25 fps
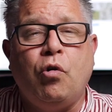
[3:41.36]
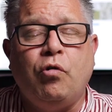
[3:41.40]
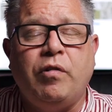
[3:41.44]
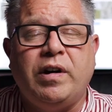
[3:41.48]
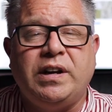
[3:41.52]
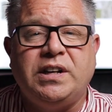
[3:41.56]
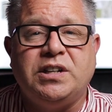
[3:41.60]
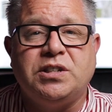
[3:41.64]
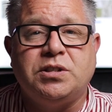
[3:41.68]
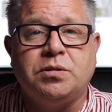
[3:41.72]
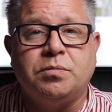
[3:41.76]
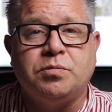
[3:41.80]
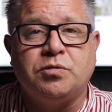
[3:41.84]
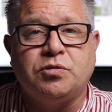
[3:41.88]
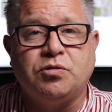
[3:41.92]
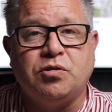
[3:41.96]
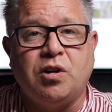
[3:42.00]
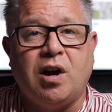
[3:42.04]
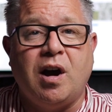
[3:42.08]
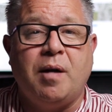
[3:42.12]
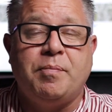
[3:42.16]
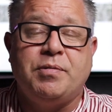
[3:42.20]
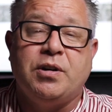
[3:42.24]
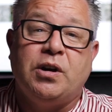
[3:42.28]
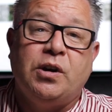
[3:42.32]
already
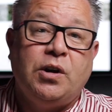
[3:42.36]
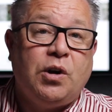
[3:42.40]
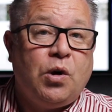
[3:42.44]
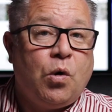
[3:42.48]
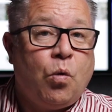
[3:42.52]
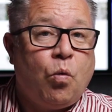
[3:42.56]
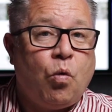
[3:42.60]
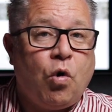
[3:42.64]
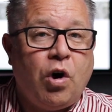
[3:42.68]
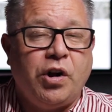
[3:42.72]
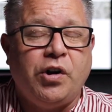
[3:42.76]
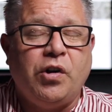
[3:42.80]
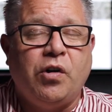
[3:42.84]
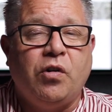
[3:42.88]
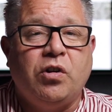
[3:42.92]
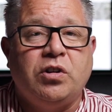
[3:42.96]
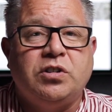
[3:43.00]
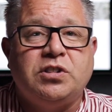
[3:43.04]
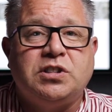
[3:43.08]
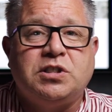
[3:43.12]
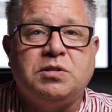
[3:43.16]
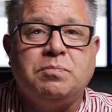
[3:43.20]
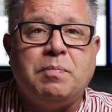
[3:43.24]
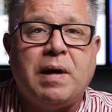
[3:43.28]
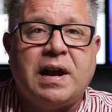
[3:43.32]
subscribed, why
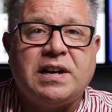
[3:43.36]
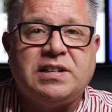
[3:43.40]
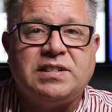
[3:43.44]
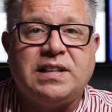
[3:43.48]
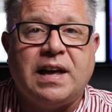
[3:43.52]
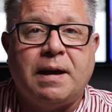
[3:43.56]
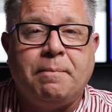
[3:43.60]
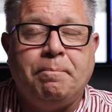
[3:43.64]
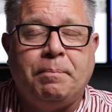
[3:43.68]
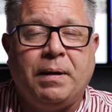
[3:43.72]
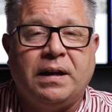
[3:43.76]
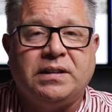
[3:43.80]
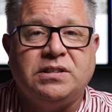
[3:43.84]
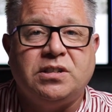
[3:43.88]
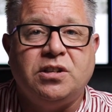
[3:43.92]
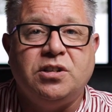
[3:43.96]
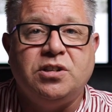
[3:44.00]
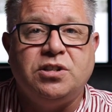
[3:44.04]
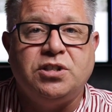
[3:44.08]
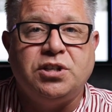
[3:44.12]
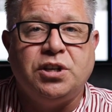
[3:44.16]
not smash that button